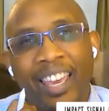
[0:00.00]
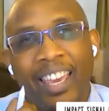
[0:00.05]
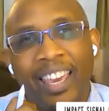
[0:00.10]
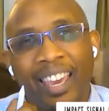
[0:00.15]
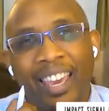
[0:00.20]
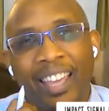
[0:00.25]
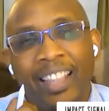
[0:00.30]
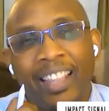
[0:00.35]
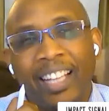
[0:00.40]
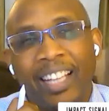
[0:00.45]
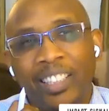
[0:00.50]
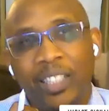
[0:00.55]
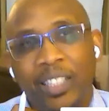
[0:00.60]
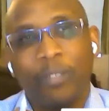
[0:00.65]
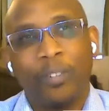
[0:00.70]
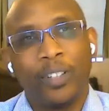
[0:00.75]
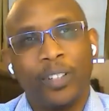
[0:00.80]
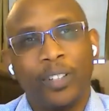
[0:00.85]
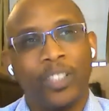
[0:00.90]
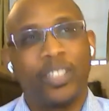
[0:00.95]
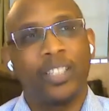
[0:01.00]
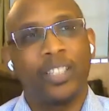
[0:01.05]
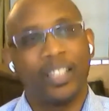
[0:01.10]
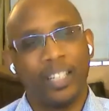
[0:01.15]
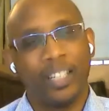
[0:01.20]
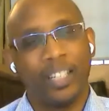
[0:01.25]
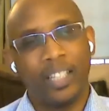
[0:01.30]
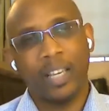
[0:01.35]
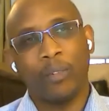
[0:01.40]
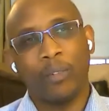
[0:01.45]
And that's the first
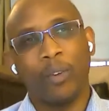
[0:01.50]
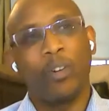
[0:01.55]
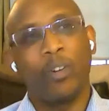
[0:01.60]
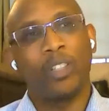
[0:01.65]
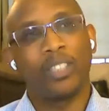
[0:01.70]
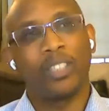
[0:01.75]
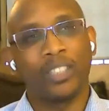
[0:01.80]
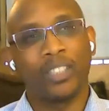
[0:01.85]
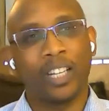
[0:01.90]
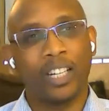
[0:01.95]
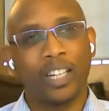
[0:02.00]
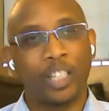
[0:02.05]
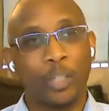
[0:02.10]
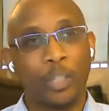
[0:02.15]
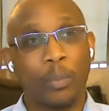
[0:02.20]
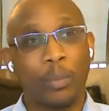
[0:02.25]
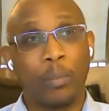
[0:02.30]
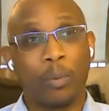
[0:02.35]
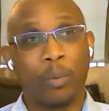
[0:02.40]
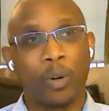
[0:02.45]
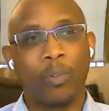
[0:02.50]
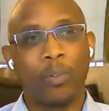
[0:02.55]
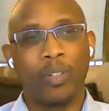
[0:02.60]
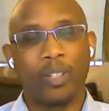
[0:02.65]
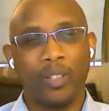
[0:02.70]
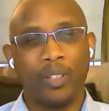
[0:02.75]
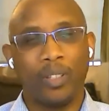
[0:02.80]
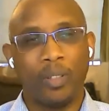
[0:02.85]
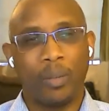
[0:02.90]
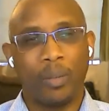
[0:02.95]
thing that we wanted to talk a little bit more with
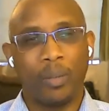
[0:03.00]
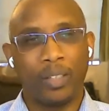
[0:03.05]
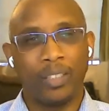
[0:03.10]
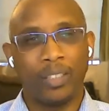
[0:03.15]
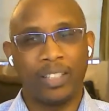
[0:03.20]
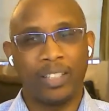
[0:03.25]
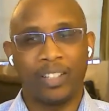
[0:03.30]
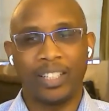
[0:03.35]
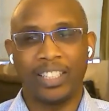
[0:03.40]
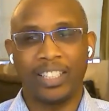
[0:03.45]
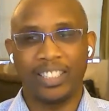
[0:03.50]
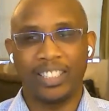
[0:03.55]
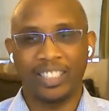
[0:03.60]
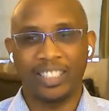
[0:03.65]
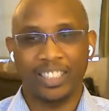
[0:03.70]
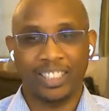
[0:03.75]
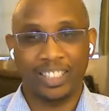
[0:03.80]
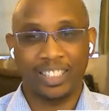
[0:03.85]
you about, Derek, is just